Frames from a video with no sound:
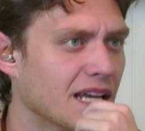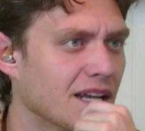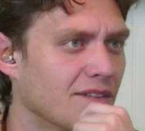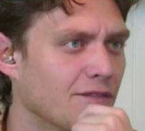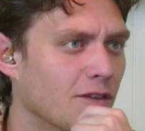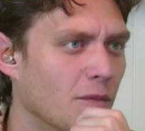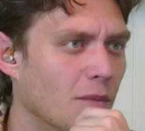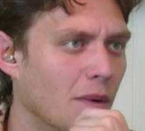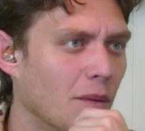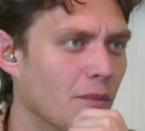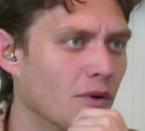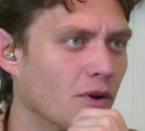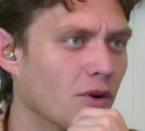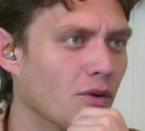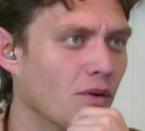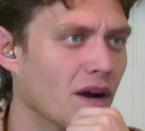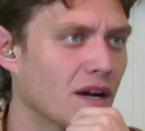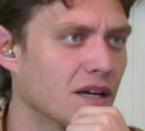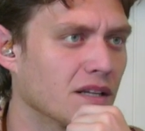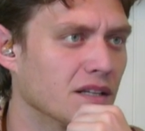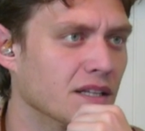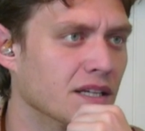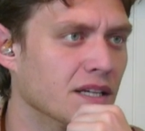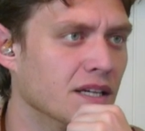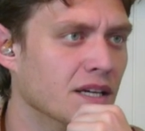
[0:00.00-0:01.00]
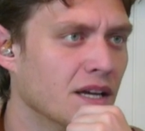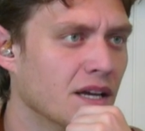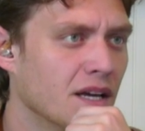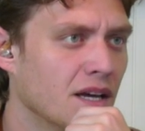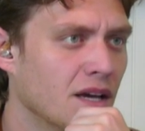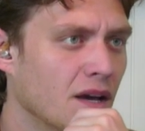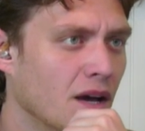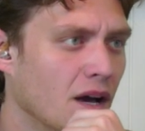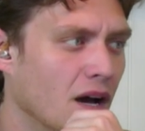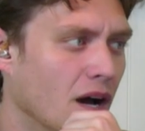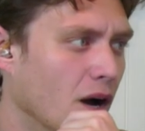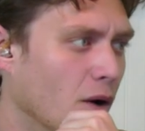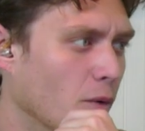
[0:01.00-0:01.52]
if I remember correctly,
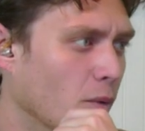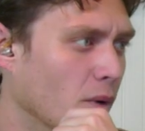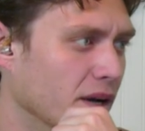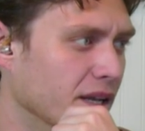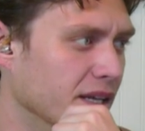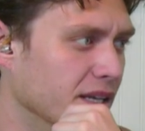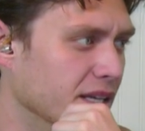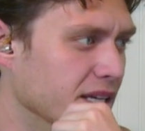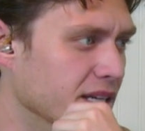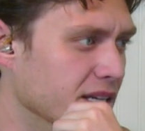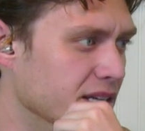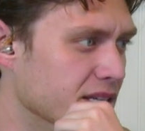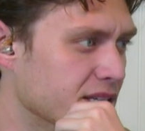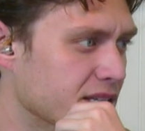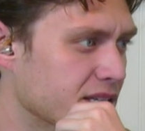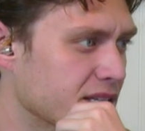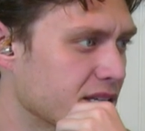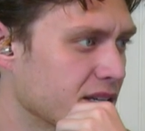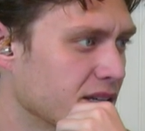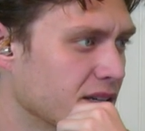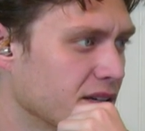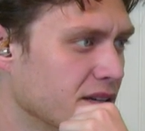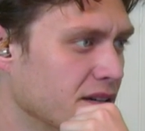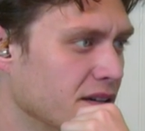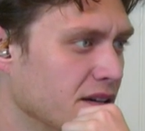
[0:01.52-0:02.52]
uh, what it is.